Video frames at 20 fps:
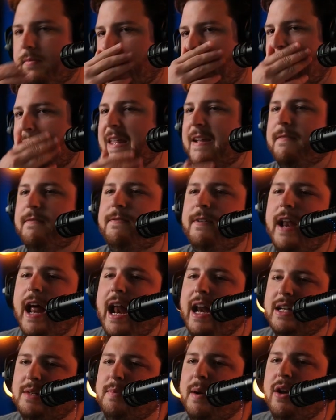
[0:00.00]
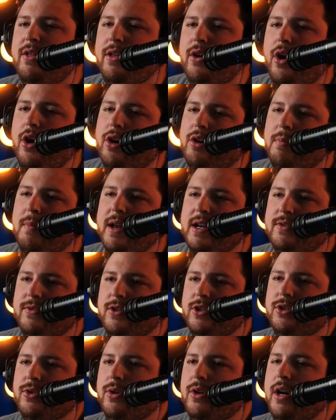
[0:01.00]
I think Fnatic's better than Archmage for
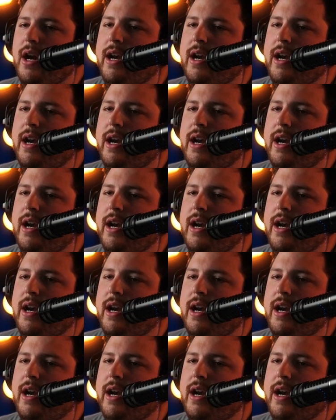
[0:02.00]
sure,